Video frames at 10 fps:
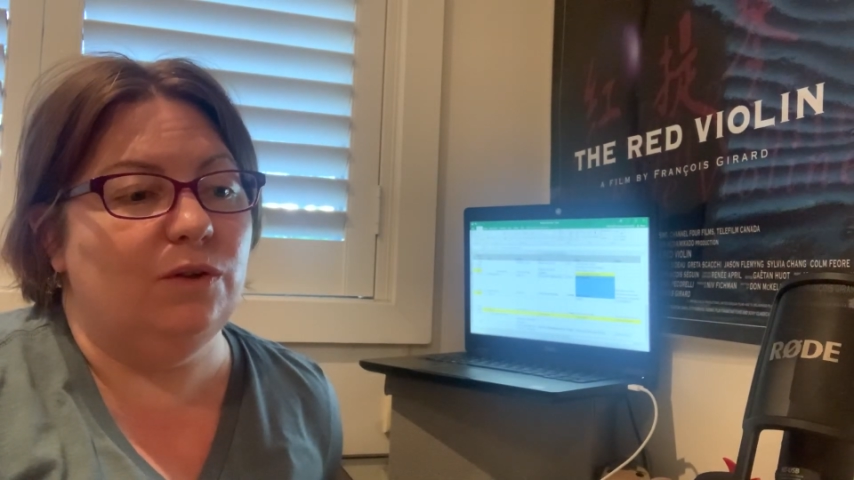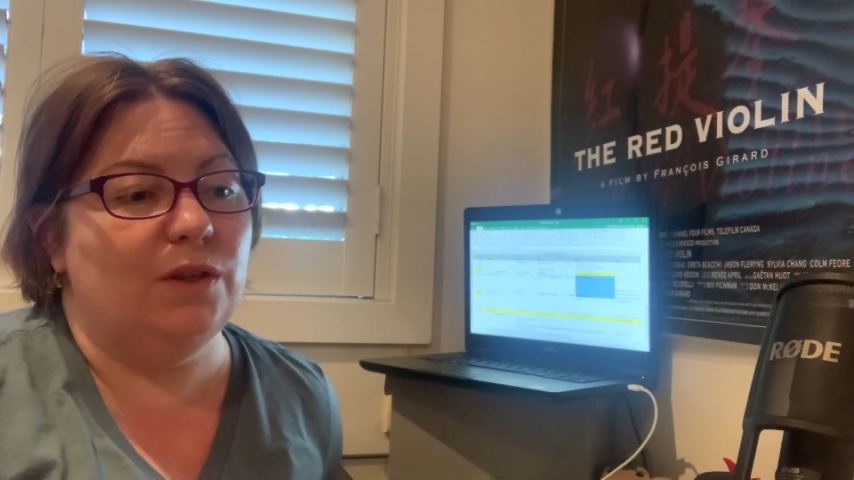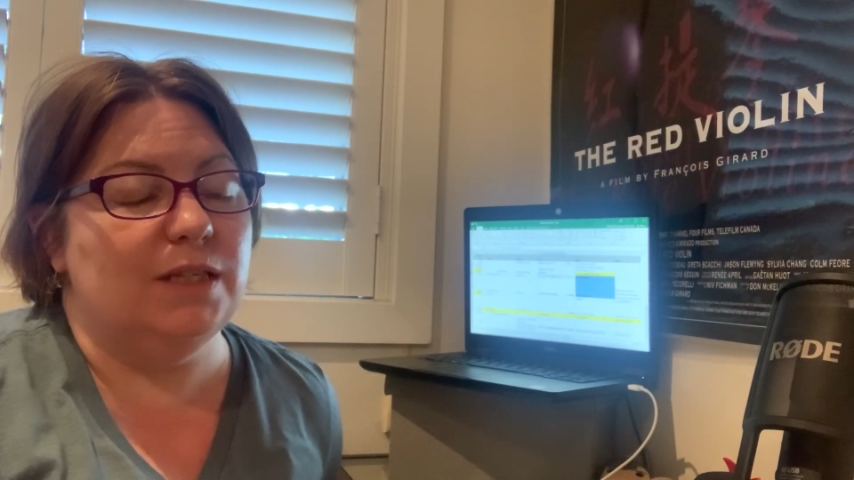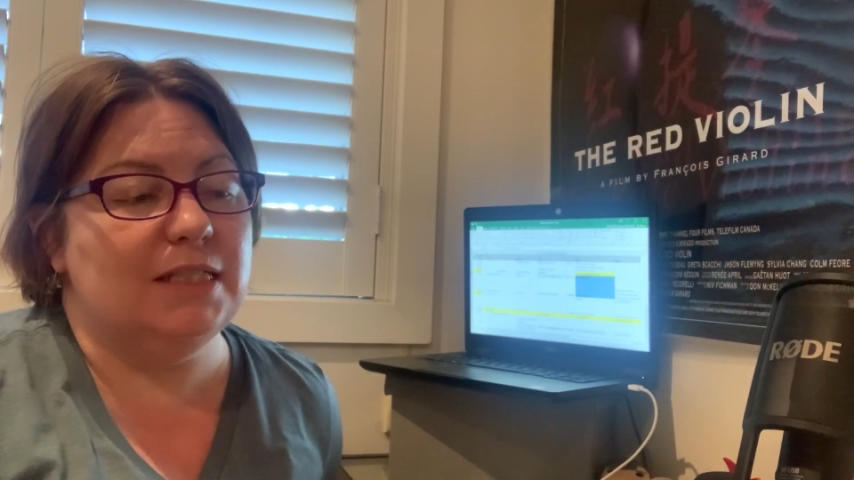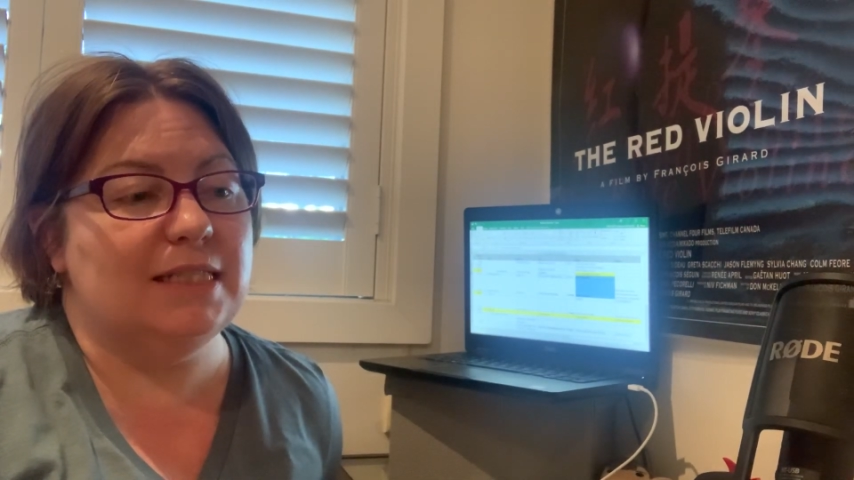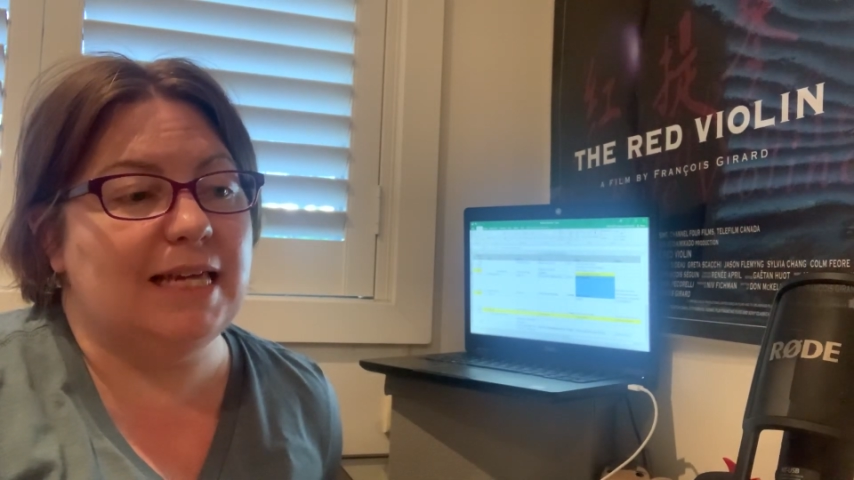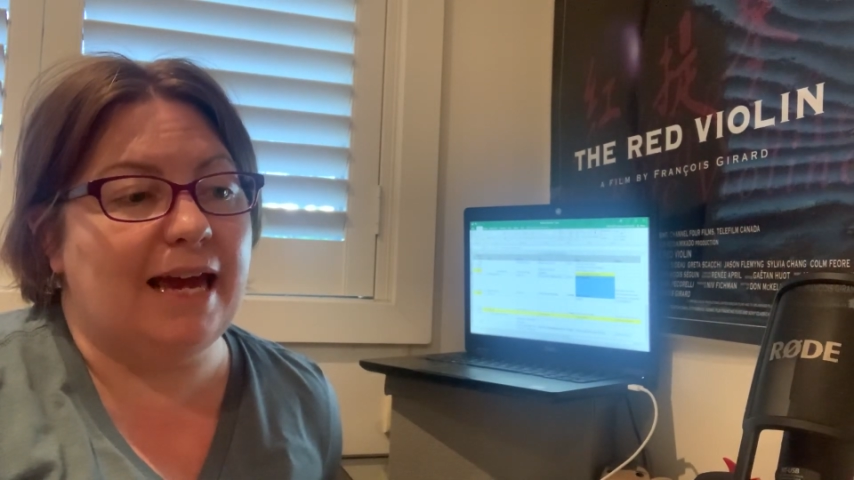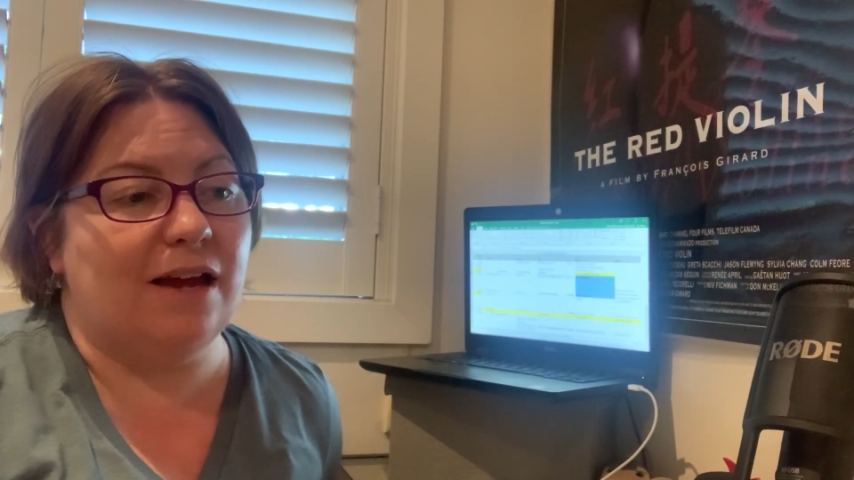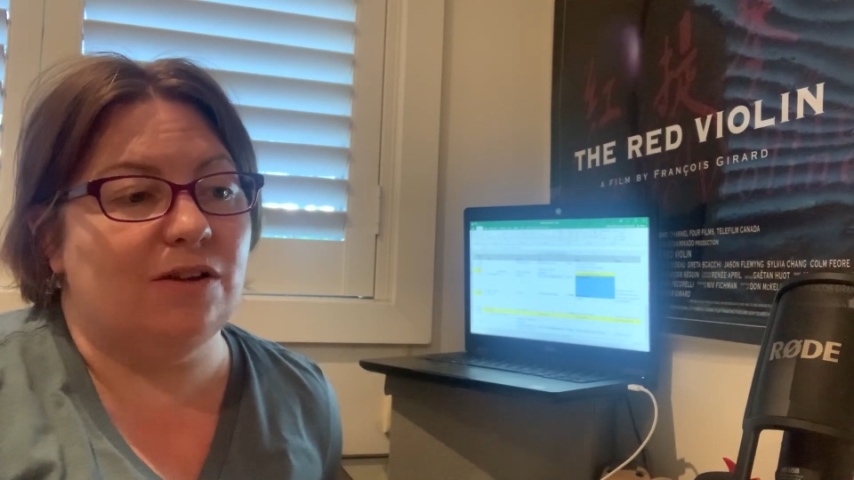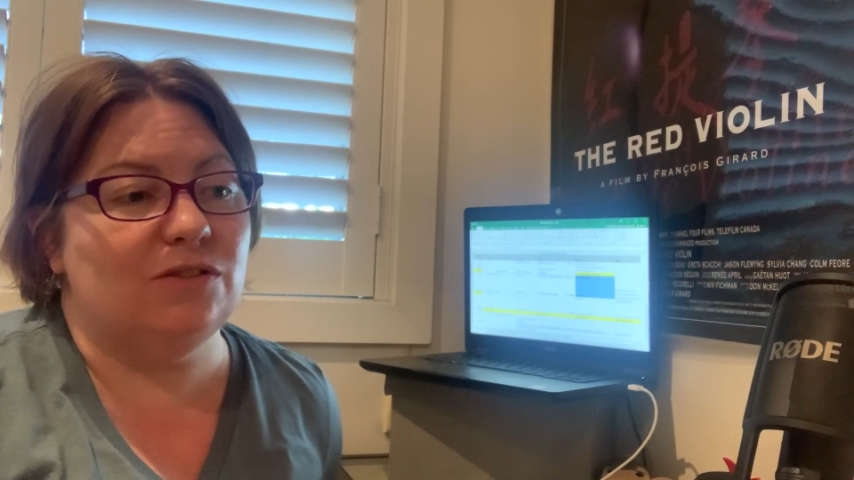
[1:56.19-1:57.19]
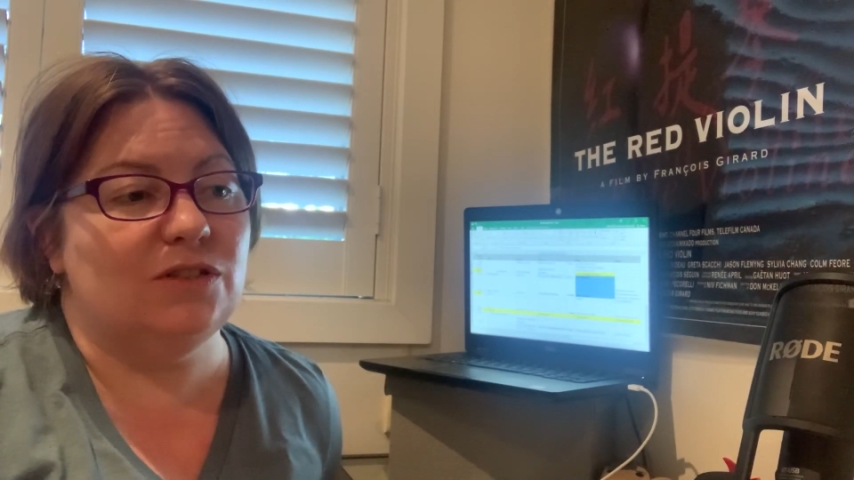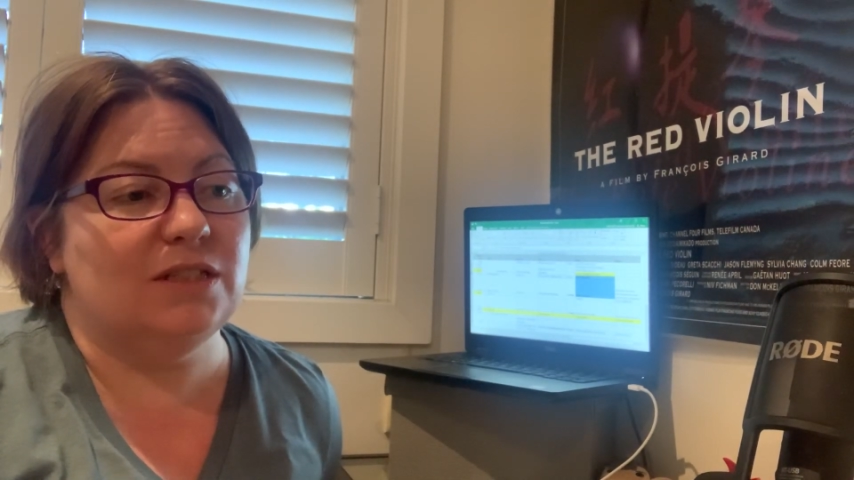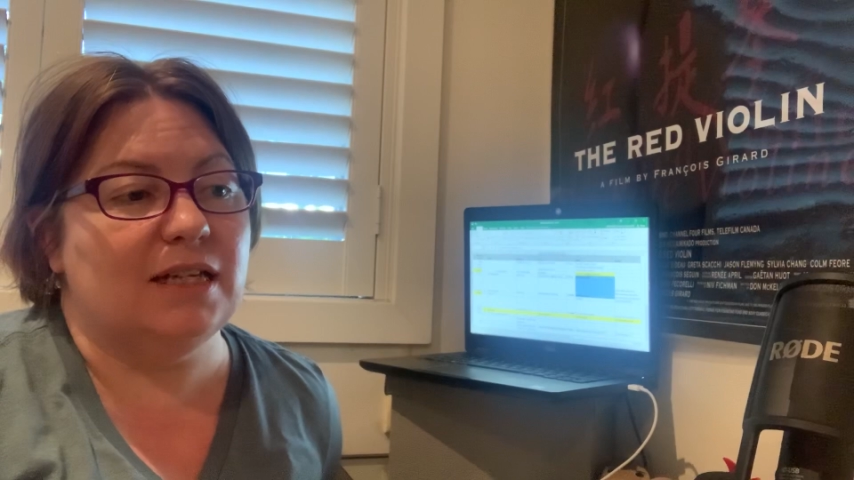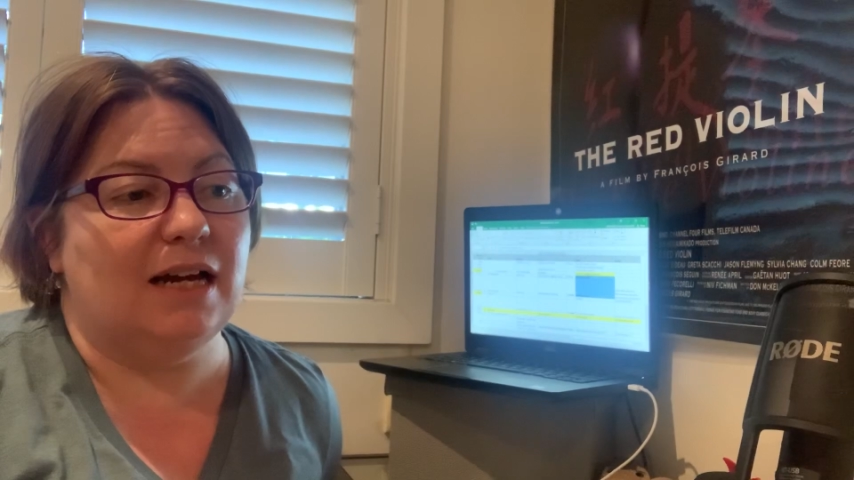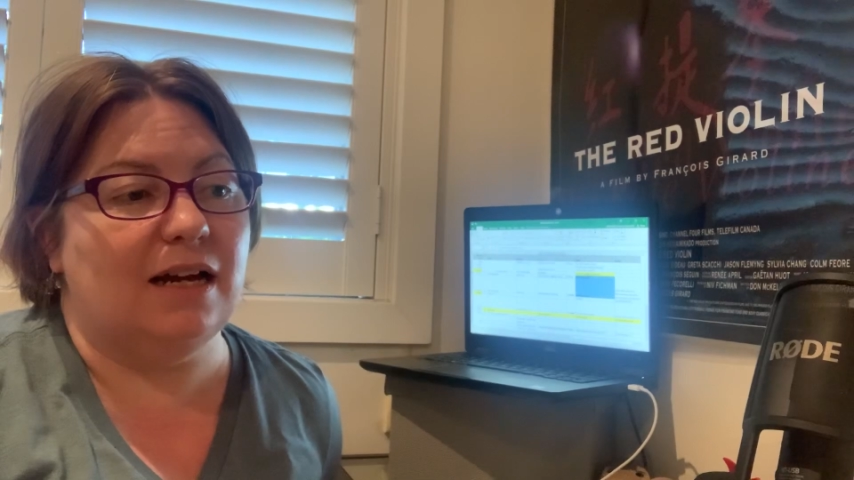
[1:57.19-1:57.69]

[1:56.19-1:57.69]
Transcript: the sound,